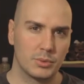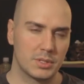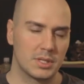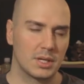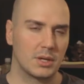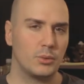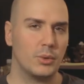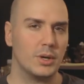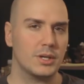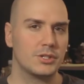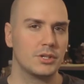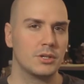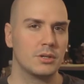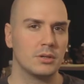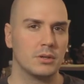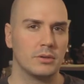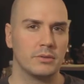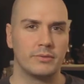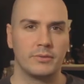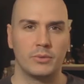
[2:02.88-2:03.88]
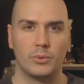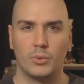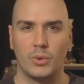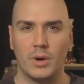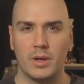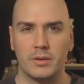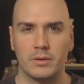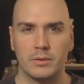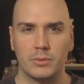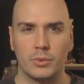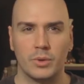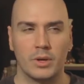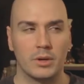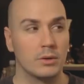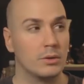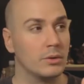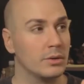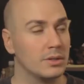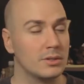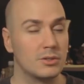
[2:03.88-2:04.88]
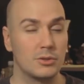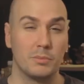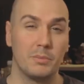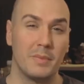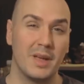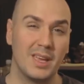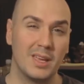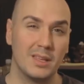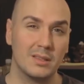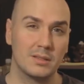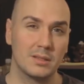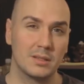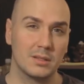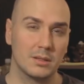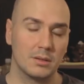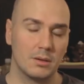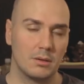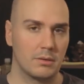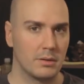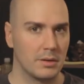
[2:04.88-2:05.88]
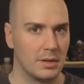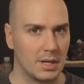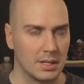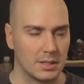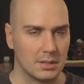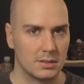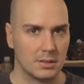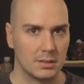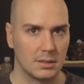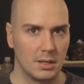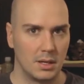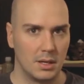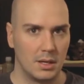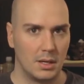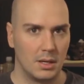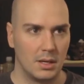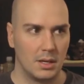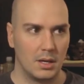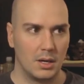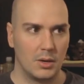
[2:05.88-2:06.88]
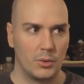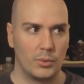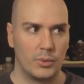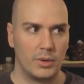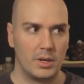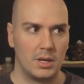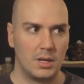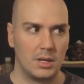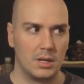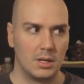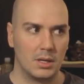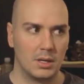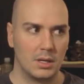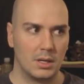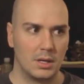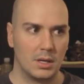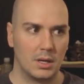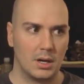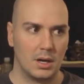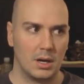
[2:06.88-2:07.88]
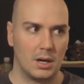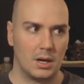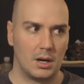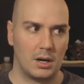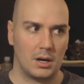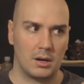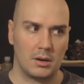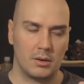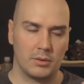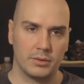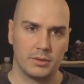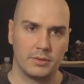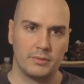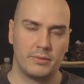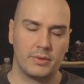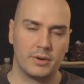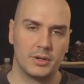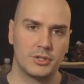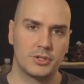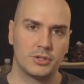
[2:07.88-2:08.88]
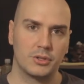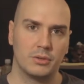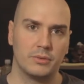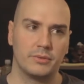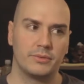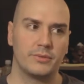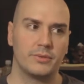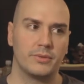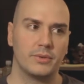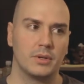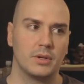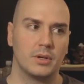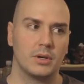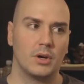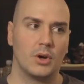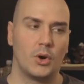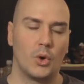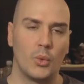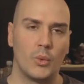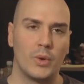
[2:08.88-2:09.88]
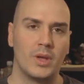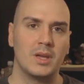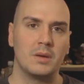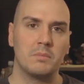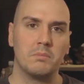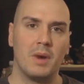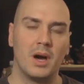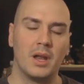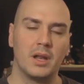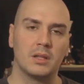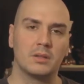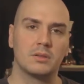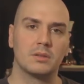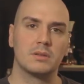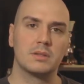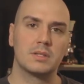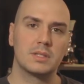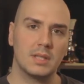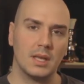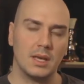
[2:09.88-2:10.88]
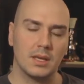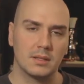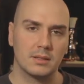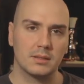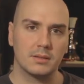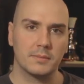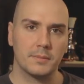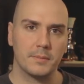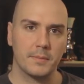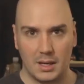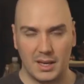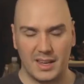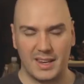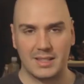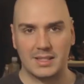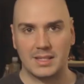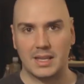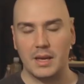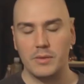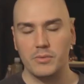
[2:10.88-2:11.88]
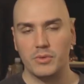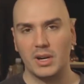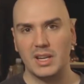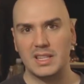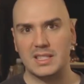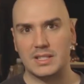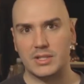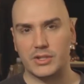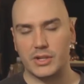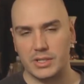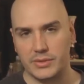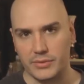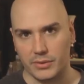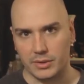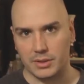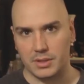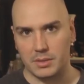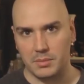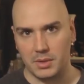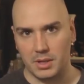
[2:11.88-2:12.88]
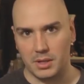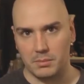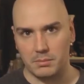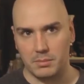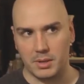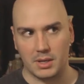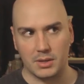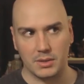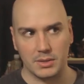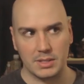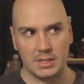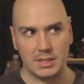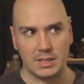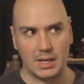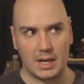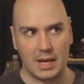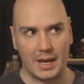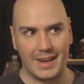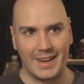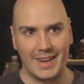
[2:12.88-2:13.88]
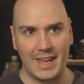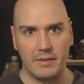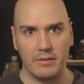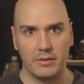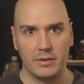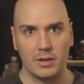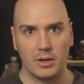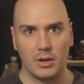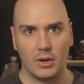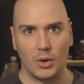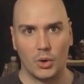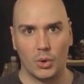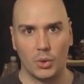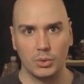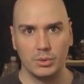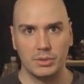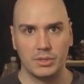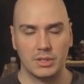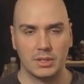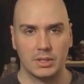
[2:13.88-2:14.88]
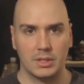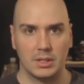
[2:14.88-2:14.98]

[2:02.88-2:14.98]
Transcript: was the question of whether we're going to make it or not. We are on the verge of owing money to the state. And it came really stressful to me because I never owed